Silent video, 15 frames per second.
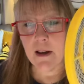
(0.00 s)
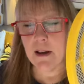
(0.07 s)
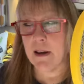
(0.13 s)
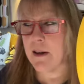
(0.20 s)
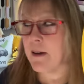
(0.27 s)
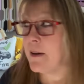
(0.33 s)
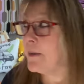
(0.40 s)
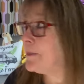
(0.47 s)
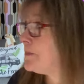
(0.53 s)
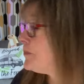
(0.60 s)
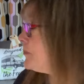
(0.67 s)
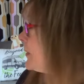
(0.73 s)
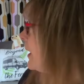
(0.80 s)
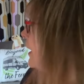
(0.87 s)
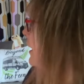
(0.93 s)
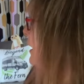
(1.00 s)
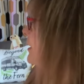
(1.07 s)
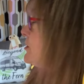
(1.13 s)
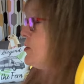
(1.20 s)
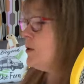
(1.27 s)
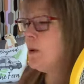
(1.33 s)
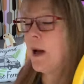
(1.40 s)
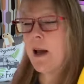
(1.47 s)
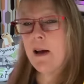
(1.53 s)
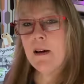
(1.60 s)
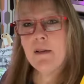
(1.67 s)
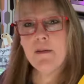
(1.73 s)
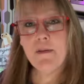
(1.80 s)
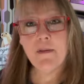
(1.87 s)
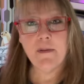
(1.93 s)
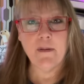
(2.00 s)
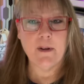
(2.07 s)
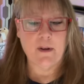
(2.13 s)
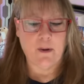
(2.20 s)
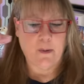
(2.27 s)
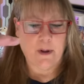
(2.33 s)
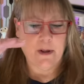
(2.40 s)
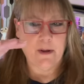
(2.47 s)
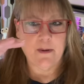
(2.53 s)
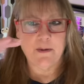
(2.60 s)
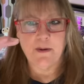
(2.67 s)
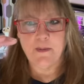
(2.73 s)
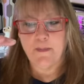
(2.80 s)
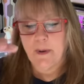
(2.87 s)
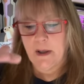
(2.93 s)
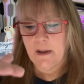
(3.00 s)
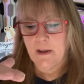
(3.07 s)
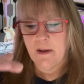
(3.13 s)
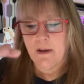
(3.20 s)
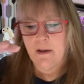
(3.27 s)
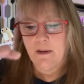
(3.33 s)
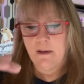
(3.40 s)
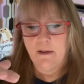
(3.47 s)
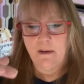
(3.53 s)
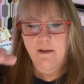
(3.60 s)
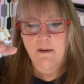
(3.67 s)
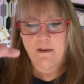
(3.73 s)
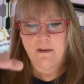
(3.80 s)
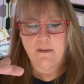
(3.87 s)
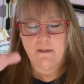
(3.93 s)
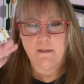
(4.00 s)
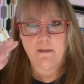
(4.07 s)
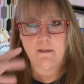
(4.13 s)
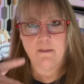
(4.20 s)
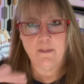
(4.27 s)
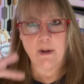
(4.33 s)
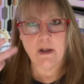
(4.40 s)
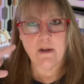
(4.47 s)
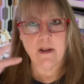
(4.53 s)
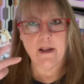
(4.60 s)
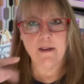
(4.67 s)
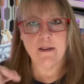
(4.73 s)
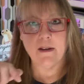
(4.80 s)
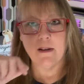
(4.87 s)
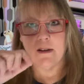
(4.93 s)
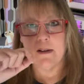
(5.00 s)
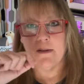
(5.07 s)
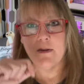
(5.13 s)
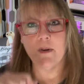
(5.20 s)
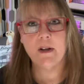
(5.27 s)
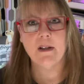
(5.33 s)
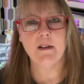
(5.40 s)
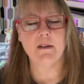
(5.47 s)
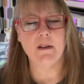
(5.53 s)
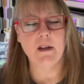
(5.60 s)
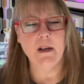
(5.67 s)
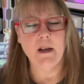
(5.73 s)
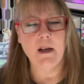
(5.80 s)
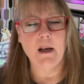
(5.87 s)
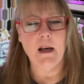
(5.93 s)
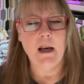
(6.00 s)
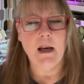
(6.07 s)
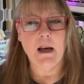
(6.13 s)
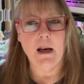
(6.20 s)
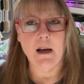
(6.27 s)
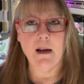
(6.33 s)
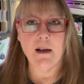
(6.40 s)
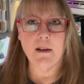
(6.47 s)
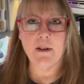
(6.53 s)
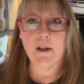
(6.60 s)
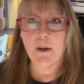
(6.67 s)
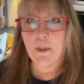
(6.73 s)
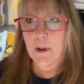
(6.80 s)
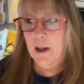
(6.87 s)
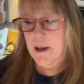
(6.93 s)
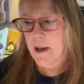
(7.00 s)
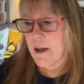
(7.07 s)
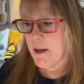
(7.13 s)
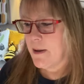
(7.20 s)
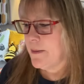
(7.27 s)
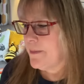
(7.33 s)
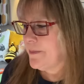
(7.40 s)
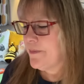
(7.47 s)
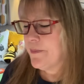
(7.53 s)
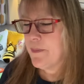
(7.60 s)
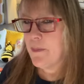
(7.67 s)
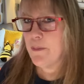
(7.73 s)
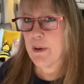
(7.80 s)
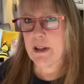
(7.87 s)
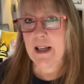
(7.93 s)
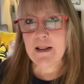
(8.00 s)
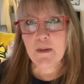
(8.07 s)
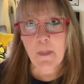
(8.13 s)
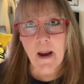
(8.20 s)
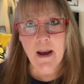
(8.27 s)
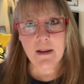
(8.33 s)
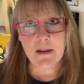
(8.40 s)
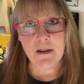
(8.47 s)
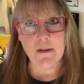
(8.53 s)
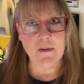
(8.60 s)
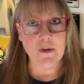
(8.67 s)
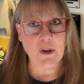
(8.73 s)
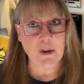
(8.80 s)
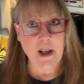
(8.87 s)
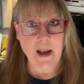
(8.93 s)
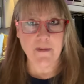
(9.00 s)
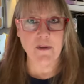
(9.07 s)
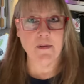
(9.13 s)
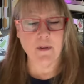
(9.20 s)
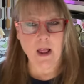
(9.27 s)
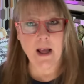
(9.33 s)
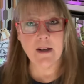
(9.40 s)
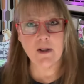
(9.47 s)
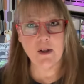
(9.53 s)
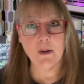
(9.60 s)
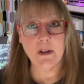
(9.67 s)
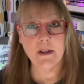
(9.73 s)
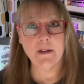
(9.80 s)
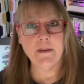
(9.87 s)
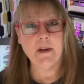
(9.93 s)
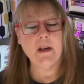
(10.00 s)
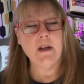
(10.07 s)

Um, I do have you know one of those bug bug light things right uh, that you plug in but that's passive, so they have to fly to it.